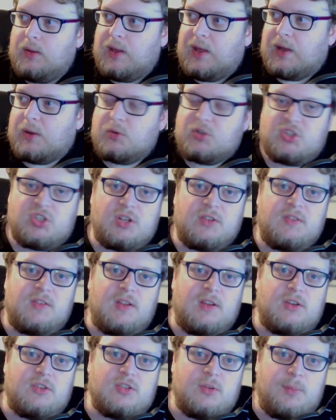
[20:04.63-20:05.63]
how
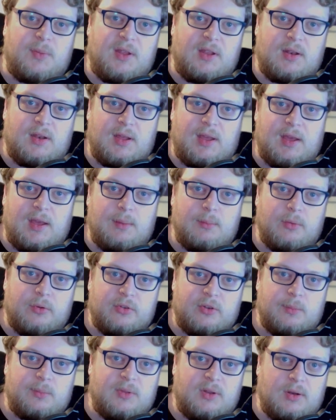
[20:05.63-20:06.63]
shunting should be in the game or
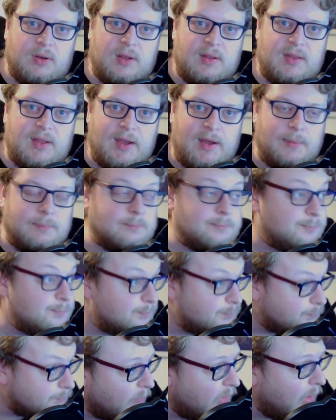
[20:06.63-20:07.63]
something like that.
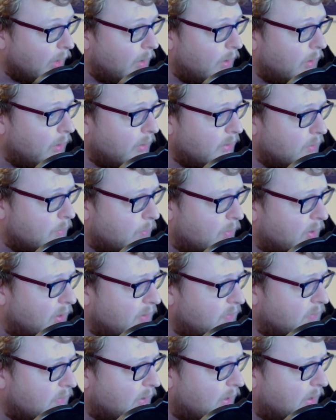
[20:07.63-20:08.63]
Likewise,